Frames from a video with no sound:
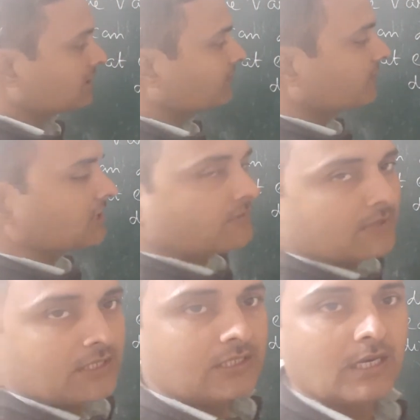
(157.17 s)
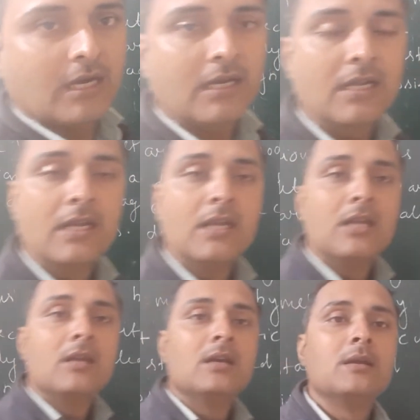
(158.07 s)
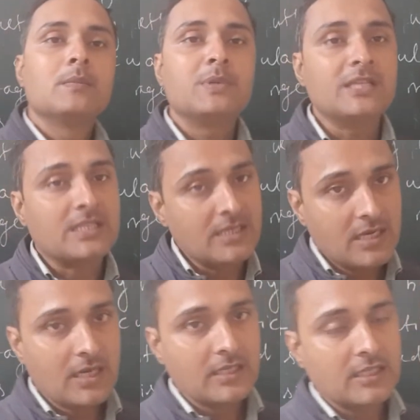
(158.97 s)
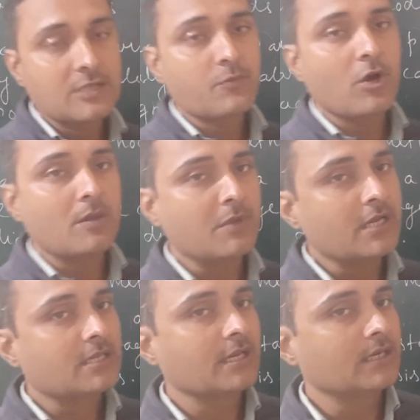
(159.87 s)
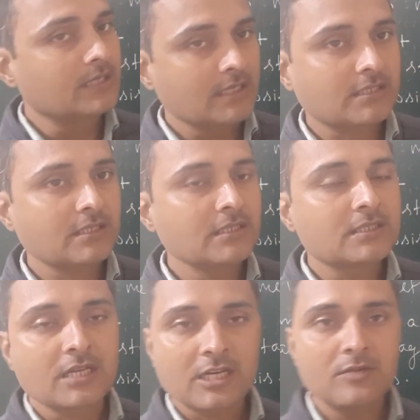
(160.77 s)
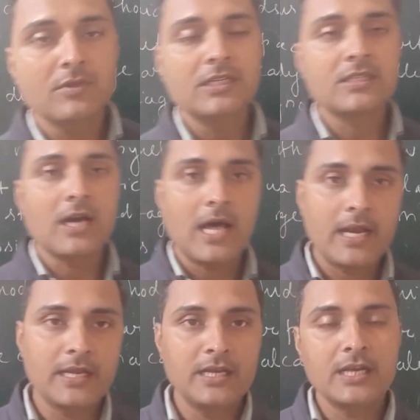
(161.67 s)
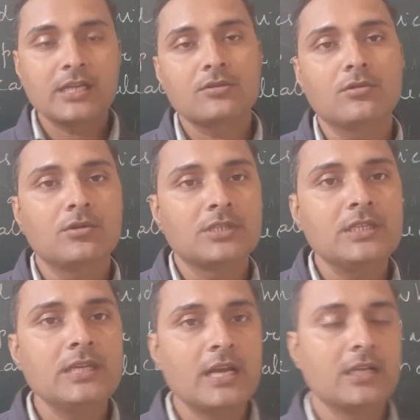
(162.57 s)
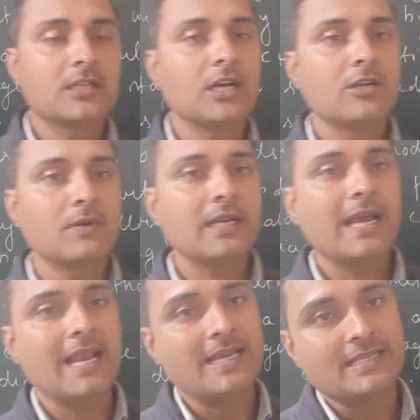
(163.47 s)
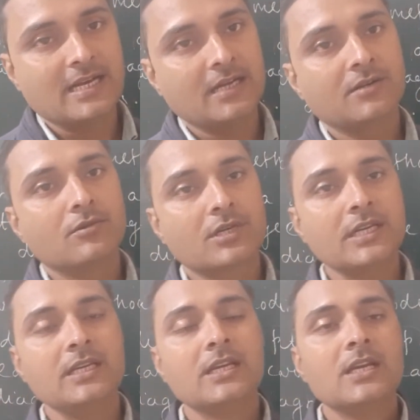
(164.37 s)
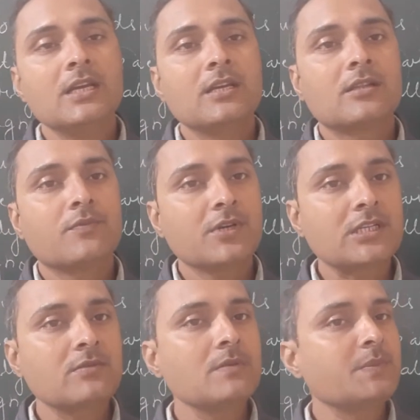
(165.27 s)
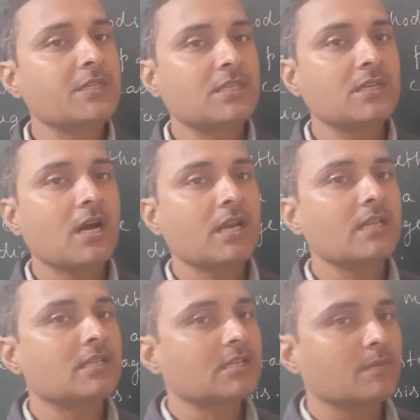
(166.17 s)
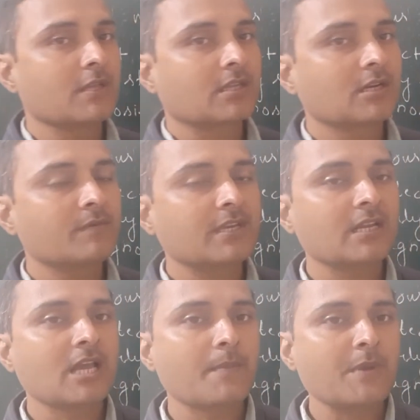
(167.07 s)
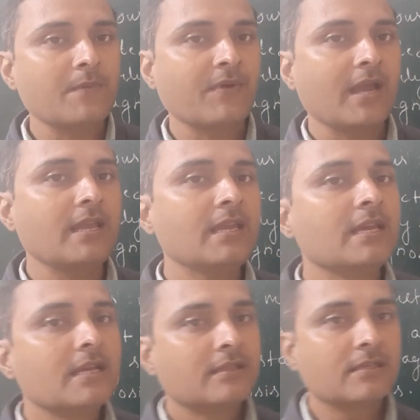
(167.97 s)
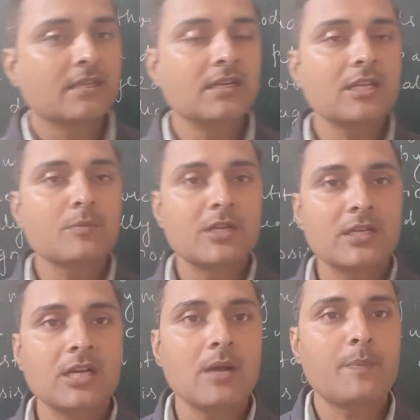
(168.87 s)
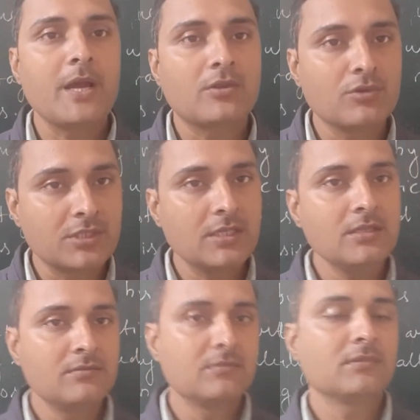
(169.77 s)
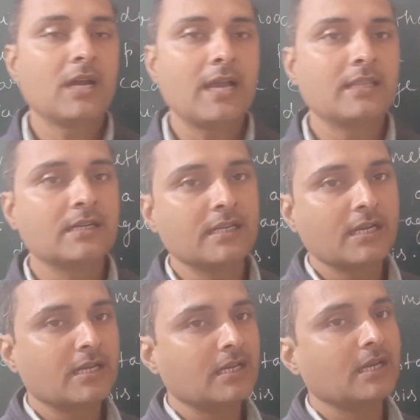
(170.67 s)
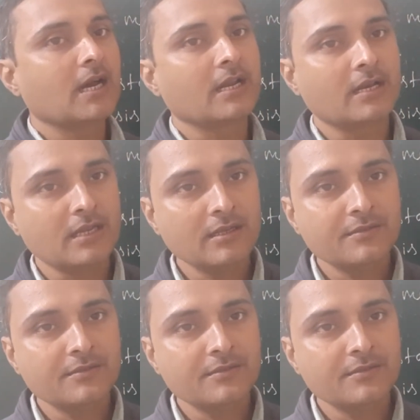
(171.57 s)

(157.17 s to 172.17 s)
The first one is called PCR, that is polymerase chain reaction. Second one is rDNA technology, and third one ELISA. Okay, the first one PCR. In this method, we can amplify the genetic material of pathogen, either DNA and RNA.